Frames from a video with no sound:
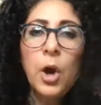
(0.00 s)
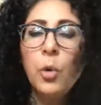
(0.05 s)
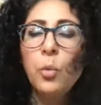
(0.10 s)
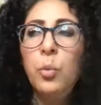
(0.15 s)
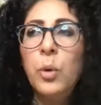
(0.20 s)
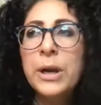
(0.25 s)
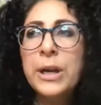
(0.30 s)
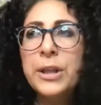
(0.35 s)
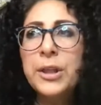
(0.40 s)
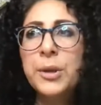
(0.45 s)

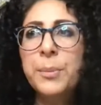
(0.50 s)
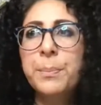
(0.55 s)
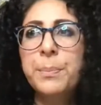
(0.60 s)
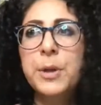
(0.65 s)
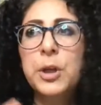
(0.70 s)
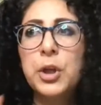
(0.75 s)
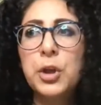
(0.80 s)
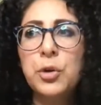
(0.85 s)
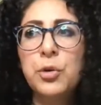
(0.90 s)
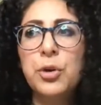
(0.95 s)
One of the
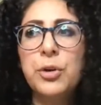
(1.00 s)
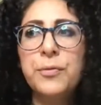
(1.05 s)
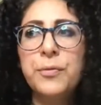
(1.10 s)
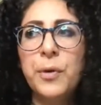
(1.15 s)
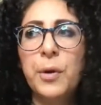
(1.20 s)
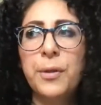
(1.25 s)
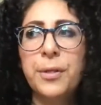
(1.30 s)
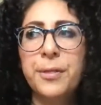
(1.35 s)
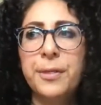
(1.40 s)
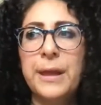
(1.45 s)

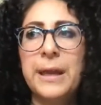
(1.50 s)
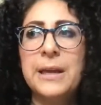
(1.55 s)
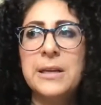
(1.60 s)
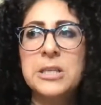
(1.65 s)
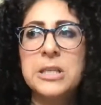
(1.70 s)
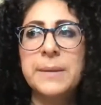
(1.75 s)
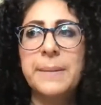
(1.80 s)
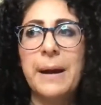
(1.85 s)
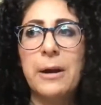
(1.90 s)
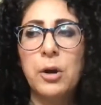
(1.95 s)
beautiful
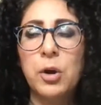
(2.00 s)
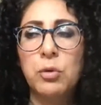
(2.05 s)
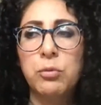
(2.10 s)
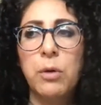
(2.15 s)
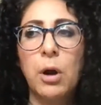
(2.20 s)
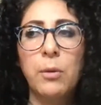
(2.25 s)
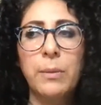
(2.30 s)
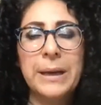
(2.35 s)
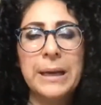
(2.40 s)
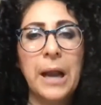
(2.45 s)
things about
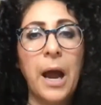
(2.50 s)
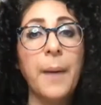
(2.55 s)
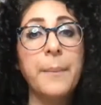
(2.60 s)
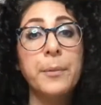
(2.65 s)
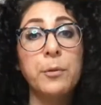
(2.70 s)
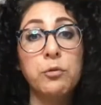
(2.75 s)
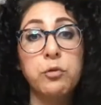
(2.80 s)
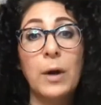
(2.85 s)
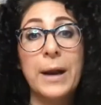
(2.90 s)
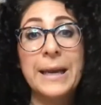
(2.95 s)
growing up
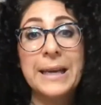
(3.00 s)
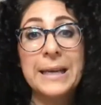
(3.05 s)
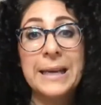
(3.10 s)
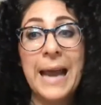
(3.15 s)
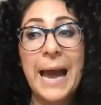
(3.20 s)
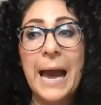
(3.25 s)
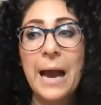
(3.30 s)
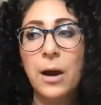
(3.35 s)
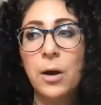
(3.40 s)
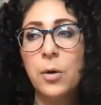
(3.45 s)
right
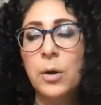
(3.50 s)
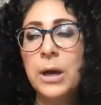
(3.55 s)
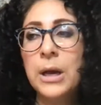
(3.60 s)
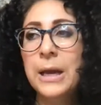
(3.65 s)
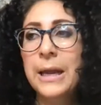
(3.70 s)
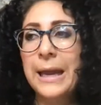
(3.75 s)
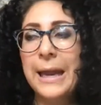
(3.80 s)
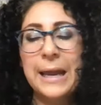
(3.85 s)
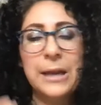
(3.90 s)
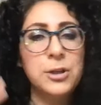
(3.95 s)
now
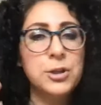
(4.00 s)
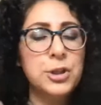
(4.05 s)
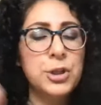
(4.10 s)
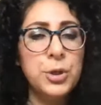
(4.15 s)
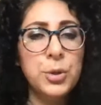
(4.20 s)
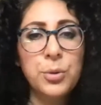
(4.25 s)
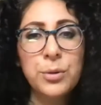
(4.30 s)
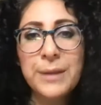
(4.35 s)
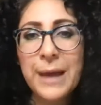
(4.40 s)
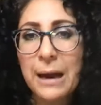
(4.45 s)
in
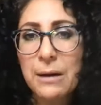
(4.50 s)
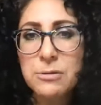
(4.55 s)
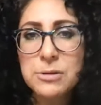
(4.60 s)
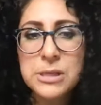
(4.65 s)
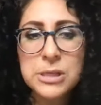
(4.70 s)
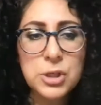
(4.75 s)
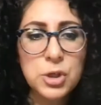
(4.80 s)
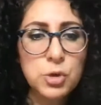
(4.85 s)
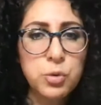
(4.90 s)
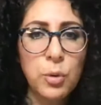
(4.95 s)

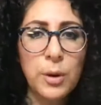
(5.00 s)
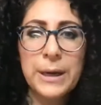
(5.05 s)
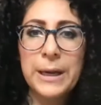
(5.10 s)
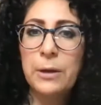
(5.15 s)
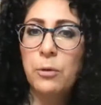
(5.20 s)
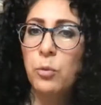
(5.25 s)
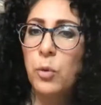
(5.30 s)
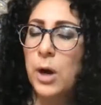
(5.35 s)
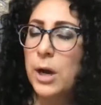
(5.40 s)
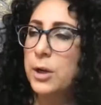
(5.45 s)

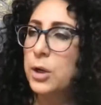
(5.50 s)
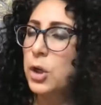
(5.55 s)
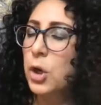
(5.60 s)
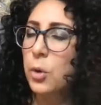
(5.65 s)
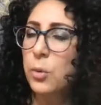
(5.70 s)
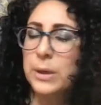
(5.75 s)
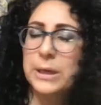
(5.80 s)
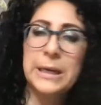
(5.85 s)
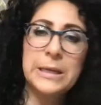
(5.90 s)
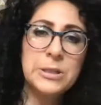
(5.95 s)
2021,
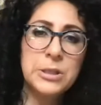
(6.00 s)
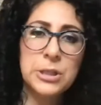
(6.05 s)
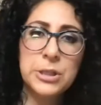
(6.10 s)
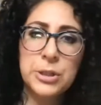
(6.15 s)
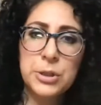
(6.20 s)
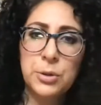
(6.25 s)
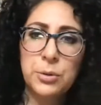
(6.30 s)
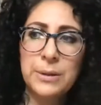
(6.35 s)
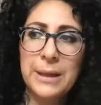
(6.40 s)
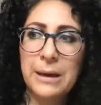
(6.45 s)
going into
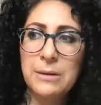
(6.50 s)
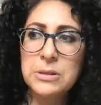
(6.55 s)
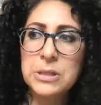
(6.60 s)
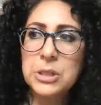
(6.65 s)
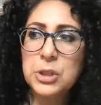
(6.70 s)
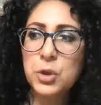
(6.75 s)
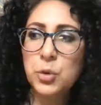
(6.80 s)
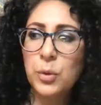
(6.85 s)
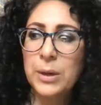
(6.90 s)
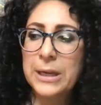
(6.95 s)

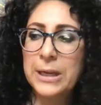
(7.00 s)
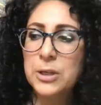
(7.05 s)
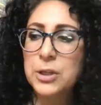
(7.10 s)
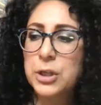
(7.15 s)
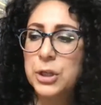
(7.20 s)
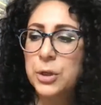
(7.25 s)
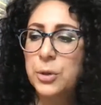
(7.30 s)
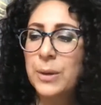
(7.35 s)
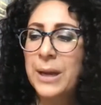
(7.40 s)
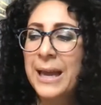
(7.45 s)

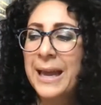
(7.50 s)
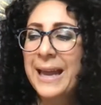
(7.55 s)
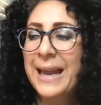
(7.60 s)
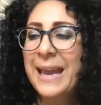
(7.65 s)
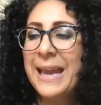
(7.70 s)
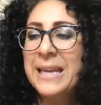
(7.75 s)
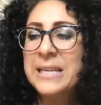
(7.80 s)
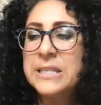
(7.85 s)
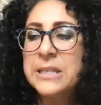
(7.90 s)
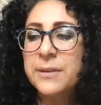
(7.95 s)
2022,
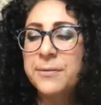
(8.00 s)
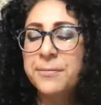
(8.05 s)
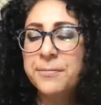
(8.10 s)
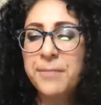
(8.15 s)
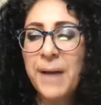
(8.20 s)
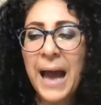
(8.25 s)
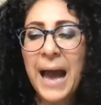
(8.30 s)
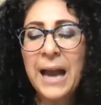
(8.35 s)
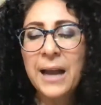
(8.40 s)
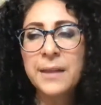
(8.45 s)
is the
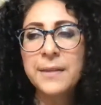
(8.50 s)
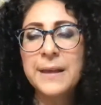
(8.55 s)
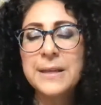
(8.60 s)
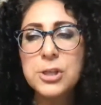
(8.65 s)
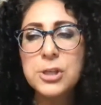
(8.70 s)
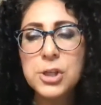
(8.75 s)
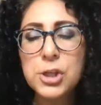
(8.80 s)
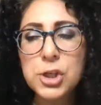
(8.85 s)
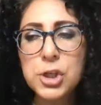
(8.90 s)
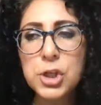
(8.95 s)
fact
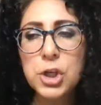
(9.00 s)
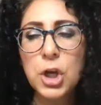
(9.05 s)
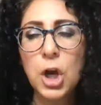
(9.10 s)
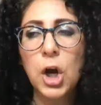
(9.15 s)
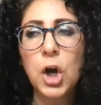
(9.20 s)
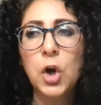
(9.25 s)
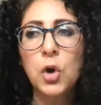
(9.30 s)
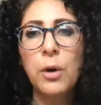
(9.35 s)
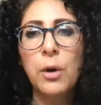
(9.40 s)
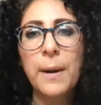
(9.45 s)
that
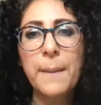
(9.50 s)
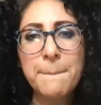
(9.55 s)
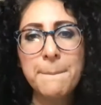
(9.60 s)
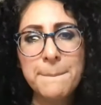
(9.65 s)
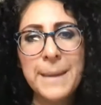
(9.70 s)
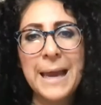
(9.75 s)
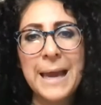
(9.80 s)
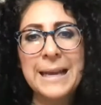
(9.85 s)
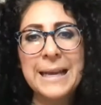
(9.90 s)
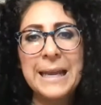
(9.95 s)
so
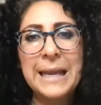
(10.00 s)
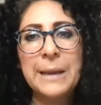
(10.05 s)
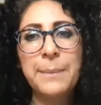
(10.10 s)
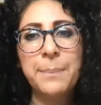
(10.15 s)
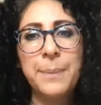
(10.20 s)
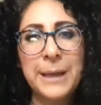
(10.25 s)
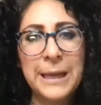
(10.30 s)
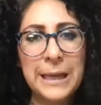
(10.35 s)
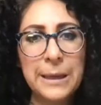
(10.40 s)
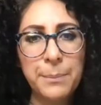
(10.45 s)
many
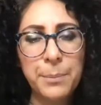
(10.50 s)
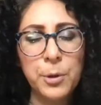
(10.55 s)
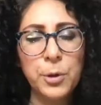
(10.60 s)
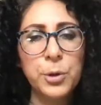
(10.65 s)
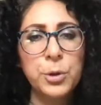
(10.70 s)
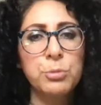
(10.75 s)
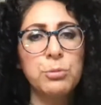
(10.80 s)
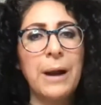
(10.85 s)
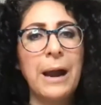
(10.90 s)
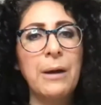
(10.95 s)

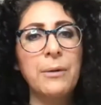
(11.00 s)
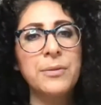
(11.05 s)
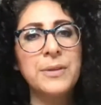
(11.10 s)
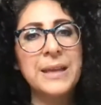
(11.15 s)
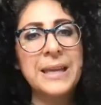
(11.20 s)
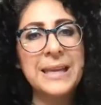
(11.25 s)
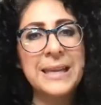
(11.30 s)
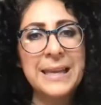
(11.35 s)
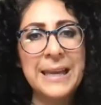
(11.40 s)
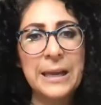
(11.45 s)
people throughout
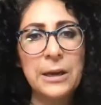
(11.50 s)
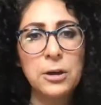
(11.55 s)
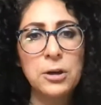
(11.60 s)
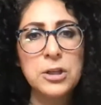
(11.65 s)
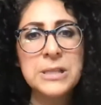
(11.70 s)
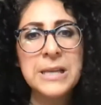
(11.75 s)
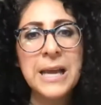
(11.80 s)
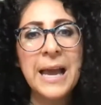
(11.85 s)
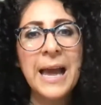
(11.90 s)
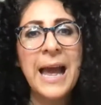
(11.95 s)
the
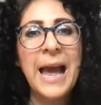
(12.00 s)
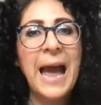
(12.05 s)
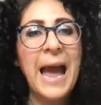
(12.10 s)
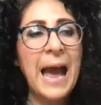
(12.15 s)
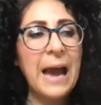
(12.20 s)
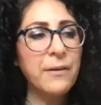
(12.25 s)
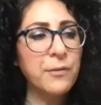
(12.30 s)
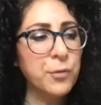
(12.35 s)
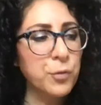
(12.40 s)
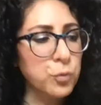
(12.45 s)
years
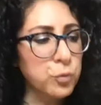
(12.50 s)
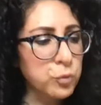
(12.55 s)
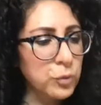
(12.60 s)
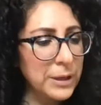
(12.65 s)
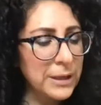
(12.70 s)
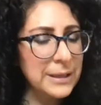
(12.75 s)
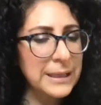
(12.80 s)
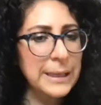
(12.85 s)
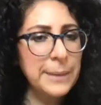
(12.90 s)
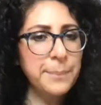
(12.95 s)
have
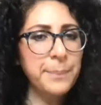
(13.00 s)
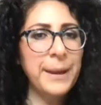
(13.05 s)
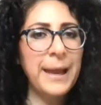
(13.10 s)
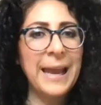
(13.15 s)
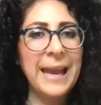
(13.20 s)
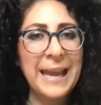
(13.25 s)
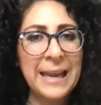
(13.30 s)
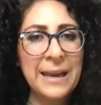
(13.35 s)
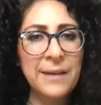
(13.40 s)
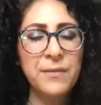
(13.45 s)
really
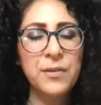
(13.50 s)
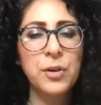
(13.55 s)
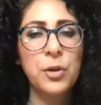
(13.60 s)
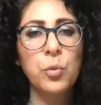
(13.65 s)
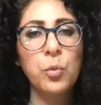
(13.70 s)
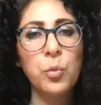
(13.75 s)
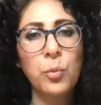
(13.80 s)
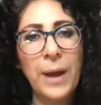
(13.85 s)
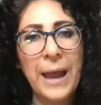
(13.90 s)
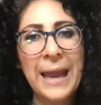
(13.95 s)
paved
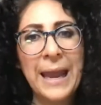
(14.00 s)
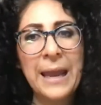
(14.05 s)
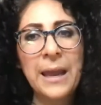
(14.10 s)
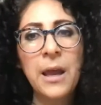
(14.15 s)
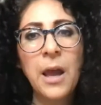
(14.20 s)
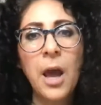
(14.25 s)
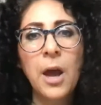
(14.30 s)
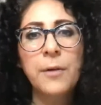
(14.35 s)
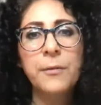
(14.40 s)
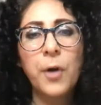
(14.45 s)
the
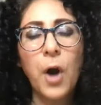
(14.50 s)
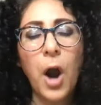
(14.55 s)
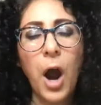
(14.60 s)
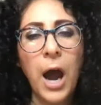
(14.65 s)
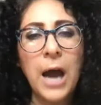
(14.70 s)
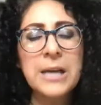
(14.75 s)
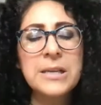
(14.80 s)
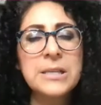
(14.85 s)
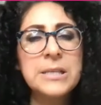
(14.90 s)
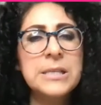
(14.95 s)
way for
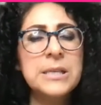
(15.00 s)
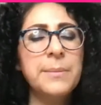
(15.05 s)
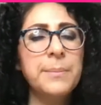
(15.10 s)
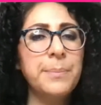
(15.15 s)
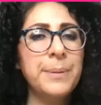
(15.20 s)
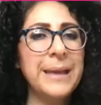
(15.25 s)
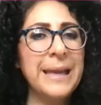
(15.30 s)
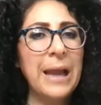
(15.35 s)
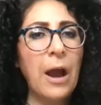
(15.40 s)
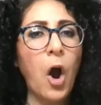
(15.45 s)
us to
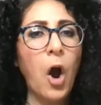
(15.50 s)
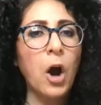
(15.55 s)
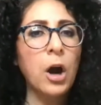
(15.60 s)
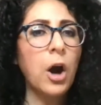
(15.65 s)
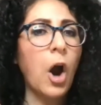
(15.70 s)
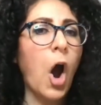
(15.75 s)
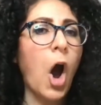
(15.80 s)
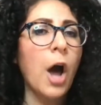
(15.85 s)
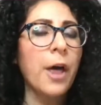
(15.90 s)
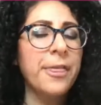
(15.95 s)
be
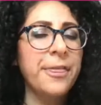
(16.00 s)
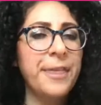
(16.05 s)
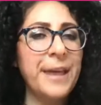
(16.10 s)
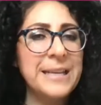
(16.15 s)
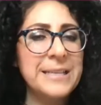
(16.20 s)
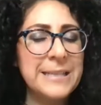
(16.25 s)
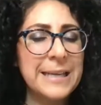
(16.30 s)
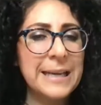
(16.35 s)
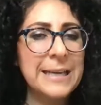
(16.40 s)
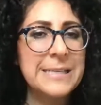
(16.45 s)
our
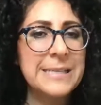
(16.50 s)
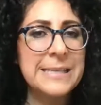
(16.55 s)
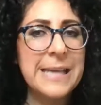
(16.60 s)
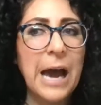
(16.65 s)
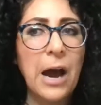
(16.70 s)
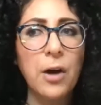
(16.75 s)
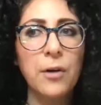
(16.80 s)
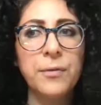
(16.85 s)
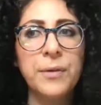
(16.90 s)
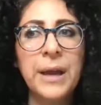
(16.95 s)
authentic
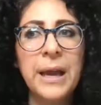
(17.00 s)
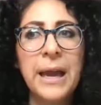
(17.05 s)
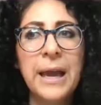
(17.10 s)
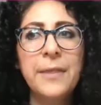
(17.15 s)
self.